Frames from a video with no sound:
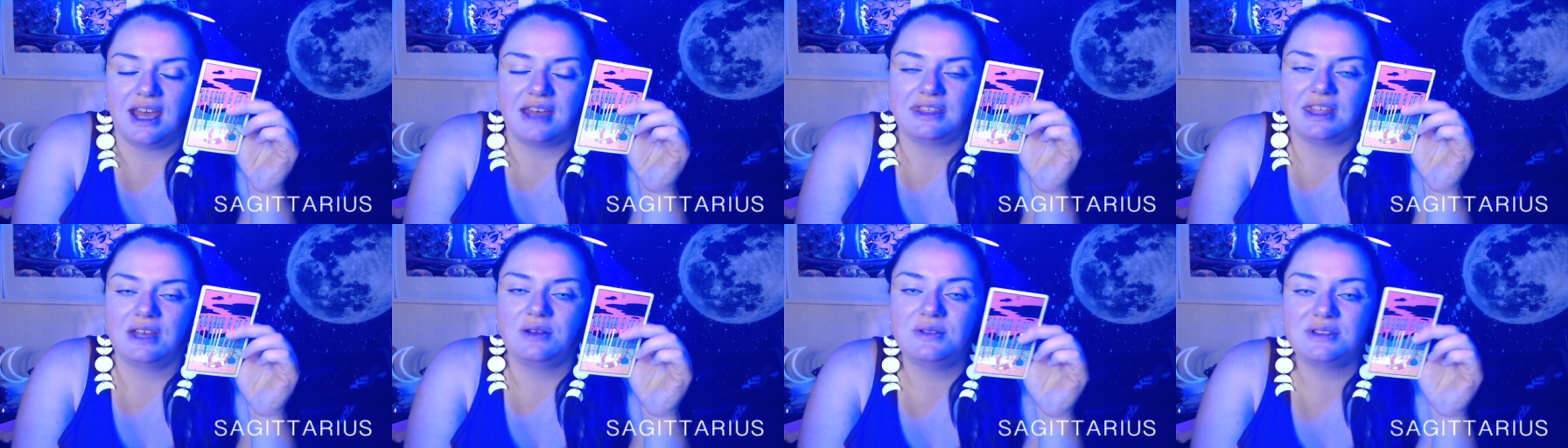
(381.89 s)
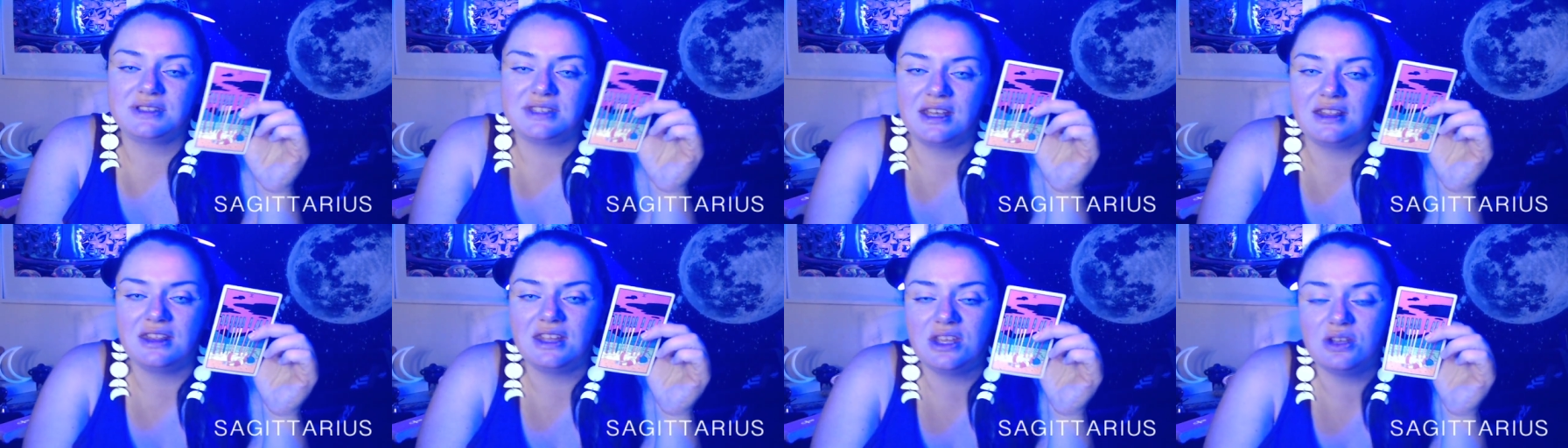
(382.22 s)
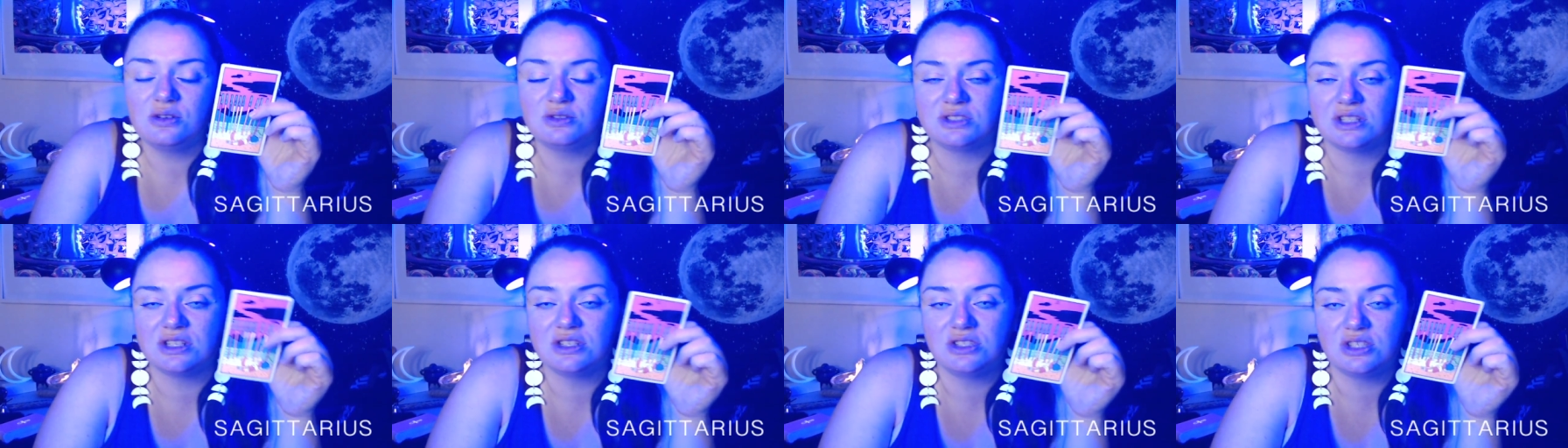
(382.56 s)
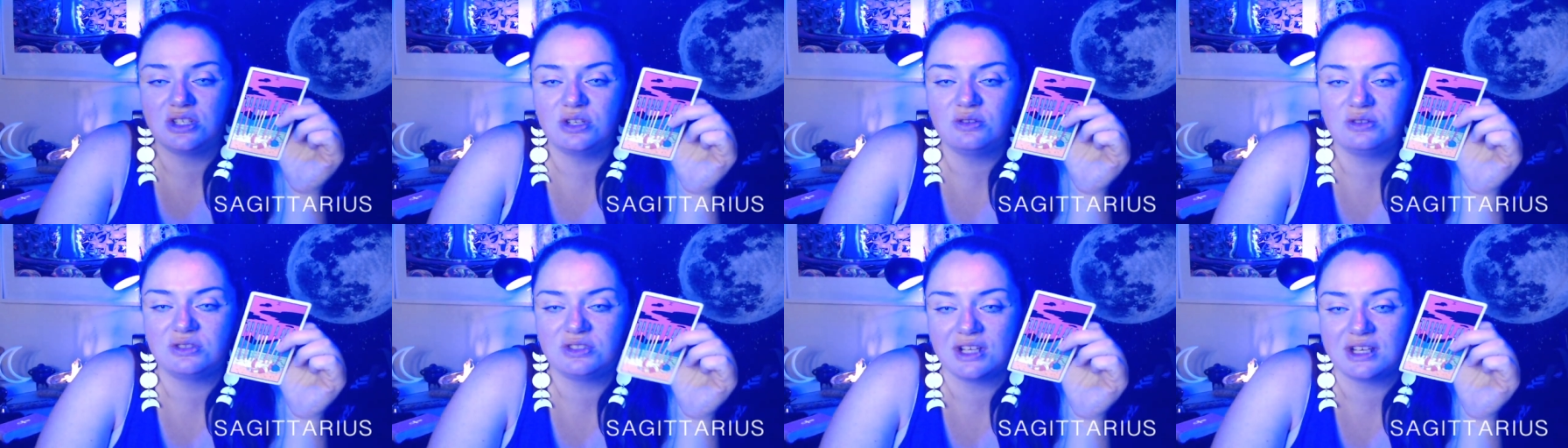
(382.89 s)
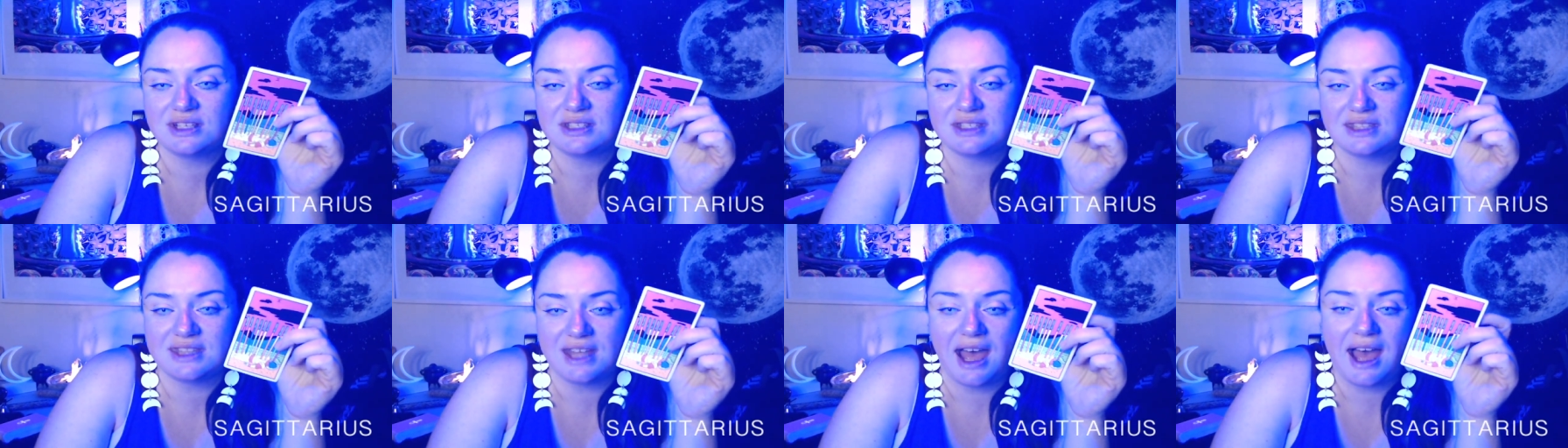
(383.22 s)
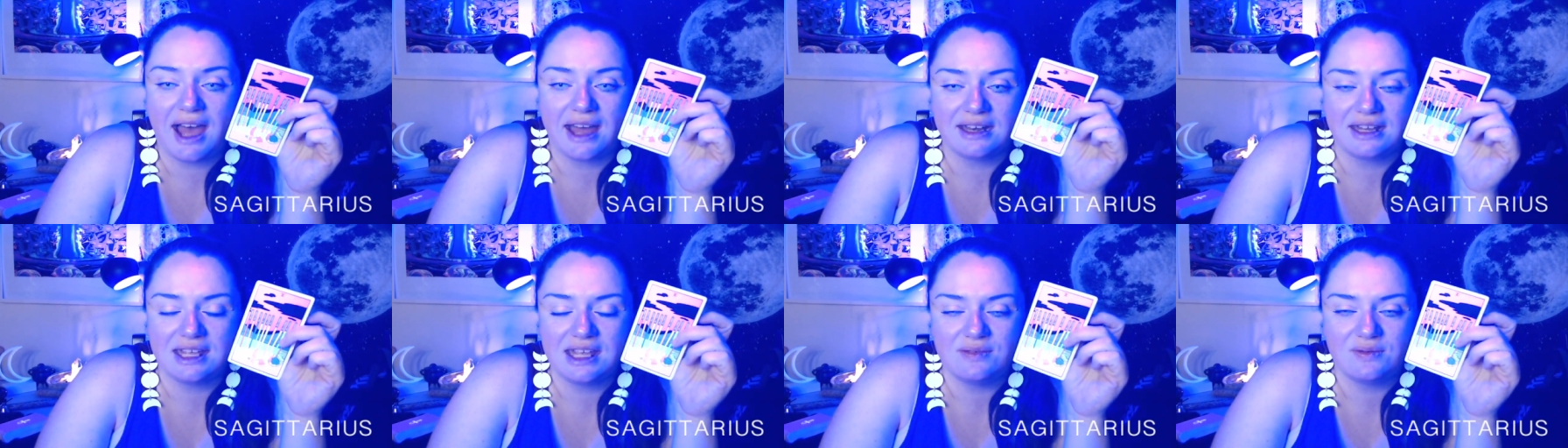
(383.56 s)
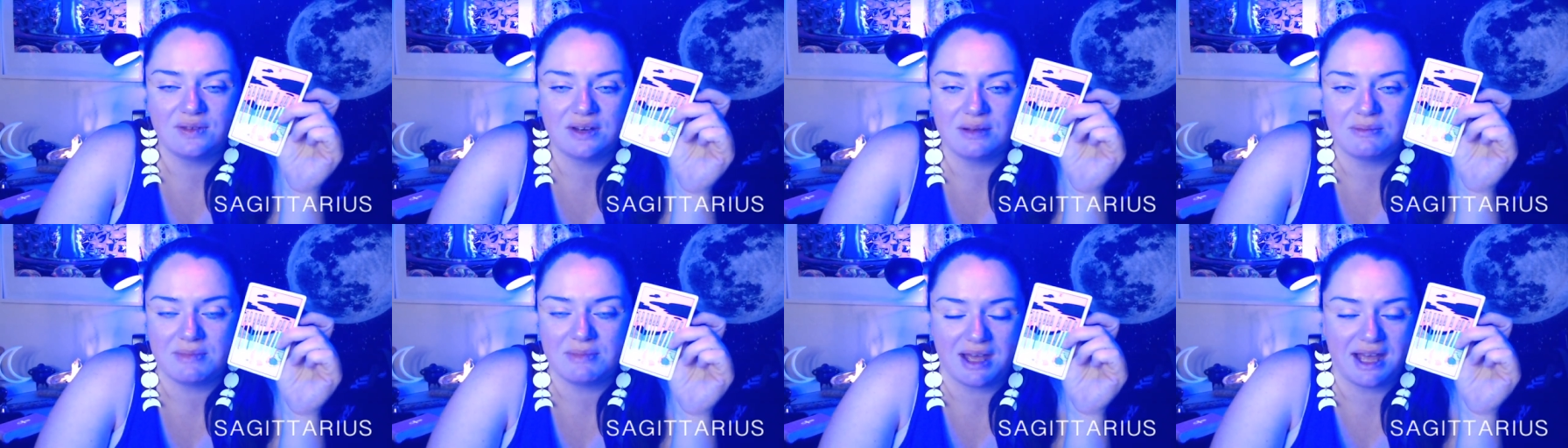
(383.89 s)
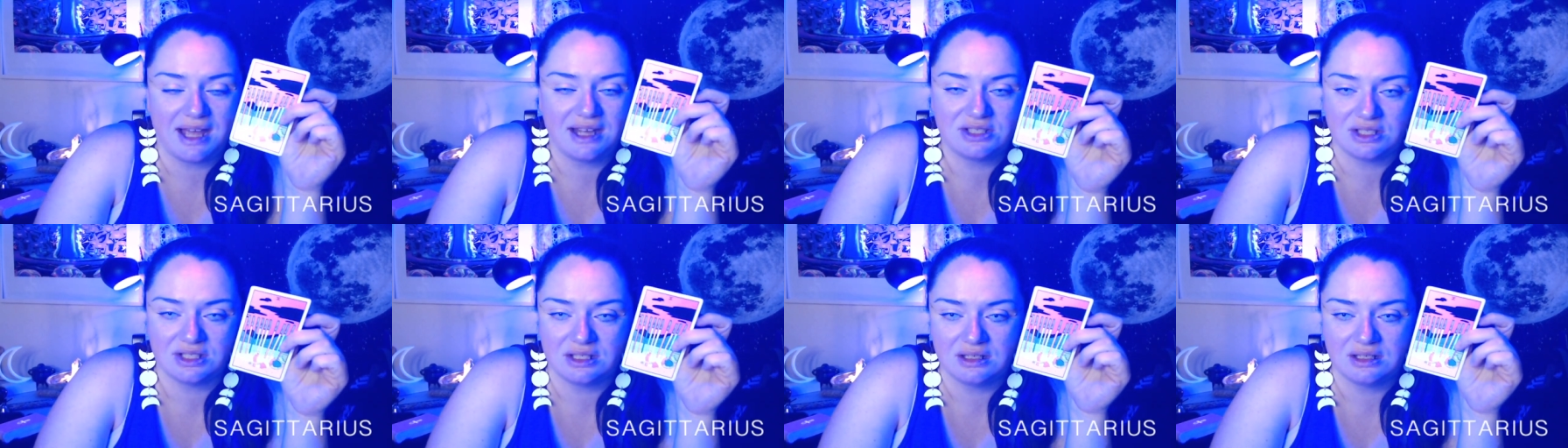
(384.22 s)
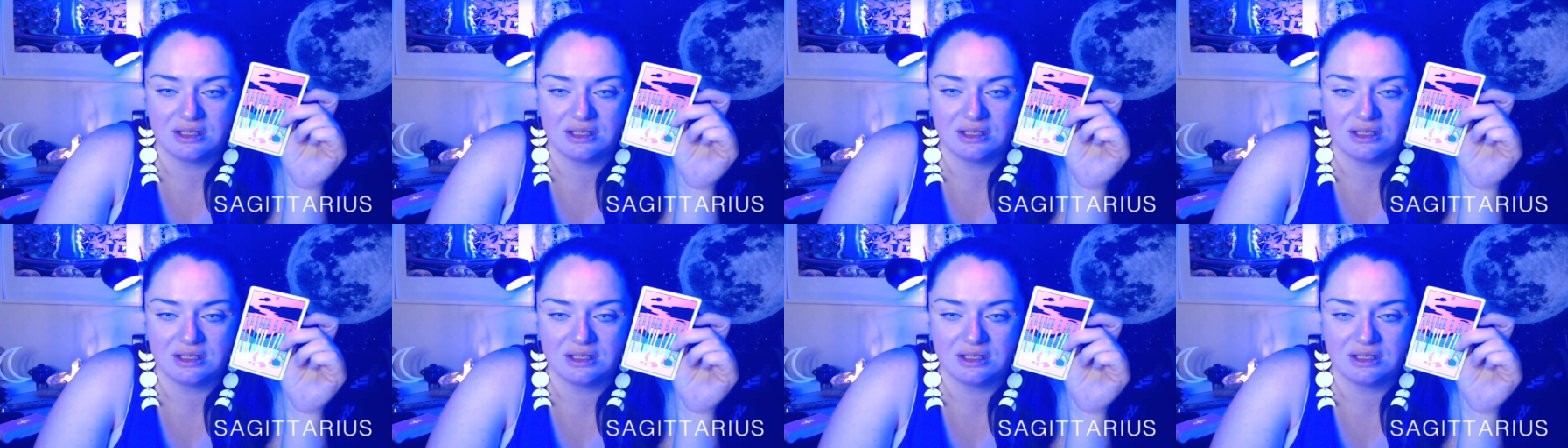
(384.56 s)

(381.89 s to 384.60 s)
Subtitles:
I would say that you should do just that. Even imagine